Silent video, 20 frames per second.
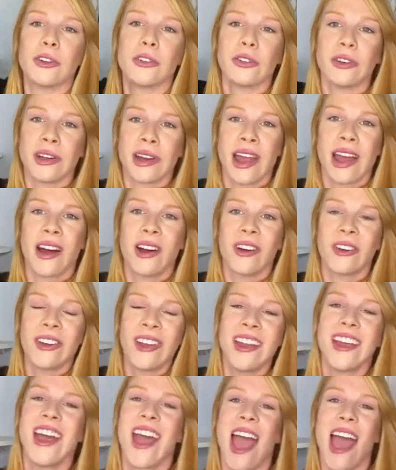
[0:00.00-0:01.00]
for now.
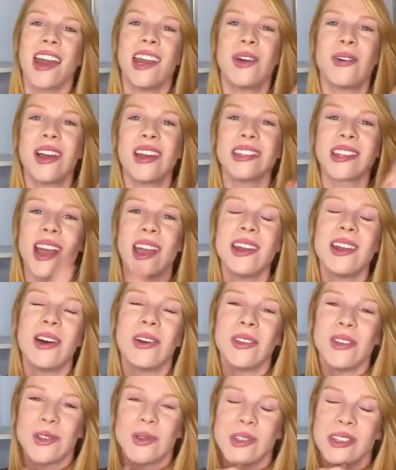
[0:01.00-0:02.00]
Anyways, I know
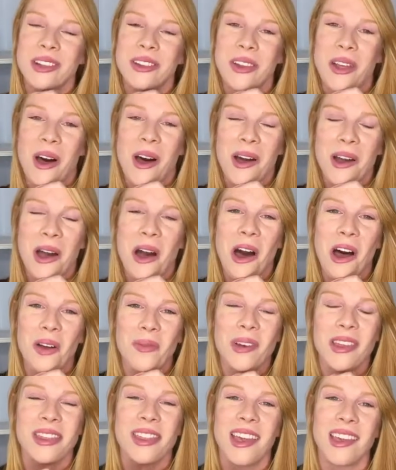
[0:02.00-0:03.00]
this is a long haul,
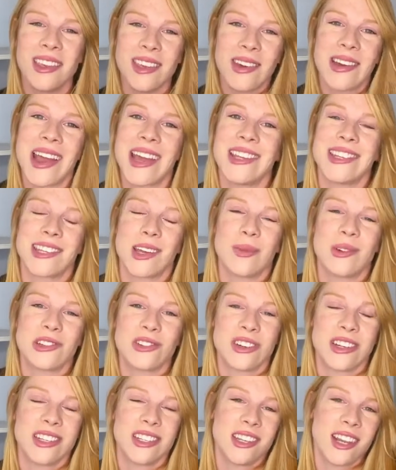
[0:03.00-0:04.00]
but thank you guys so much
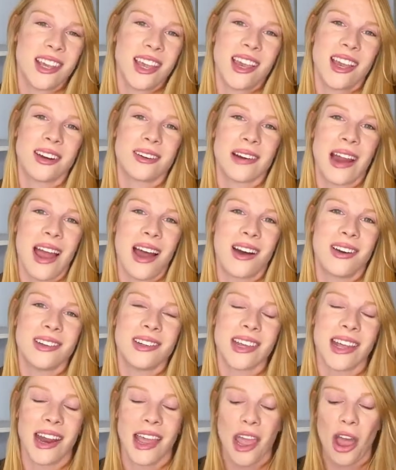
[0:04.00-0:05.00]
for sticking around.
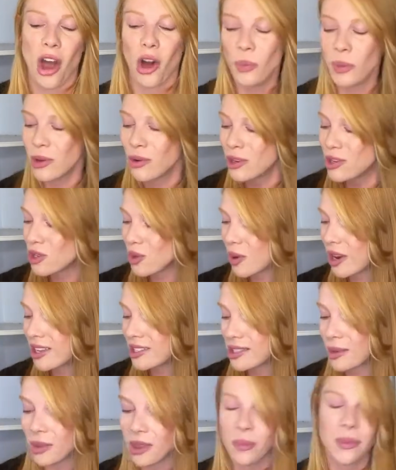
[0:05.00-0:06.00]
And I hope you enjoyed
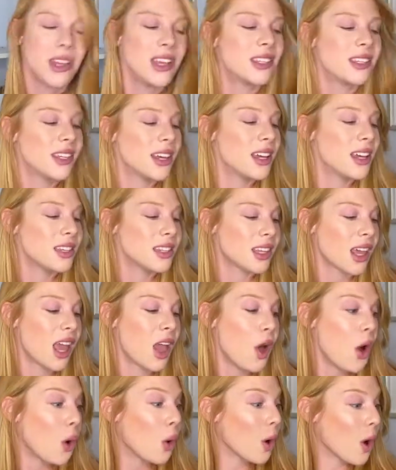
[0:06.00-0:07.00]
some of the pieces
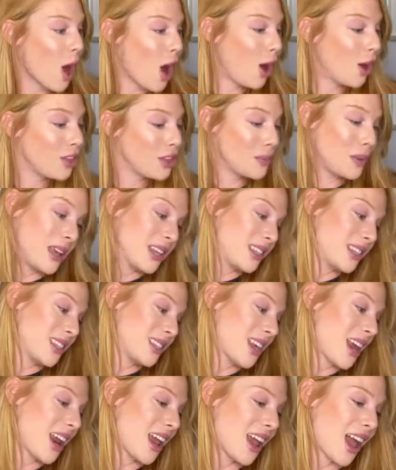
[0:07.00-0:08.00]
or all the pieces
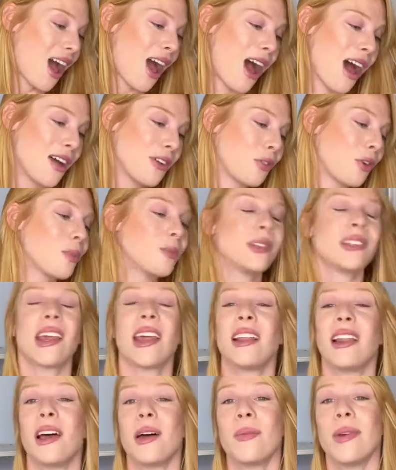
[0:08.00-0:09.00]
that I got from
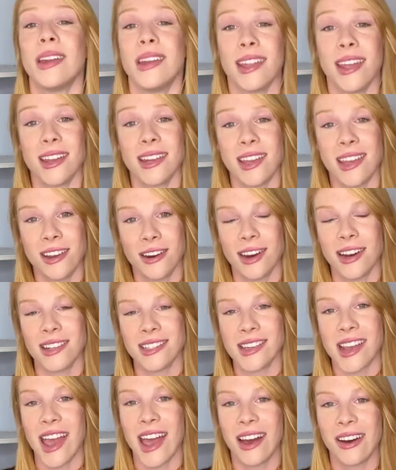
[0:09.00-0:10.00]
Salem and then here in
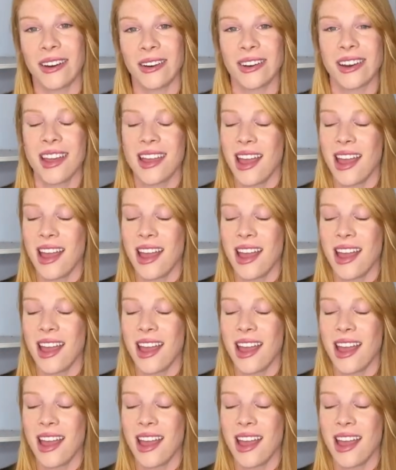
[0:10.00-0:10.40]
town.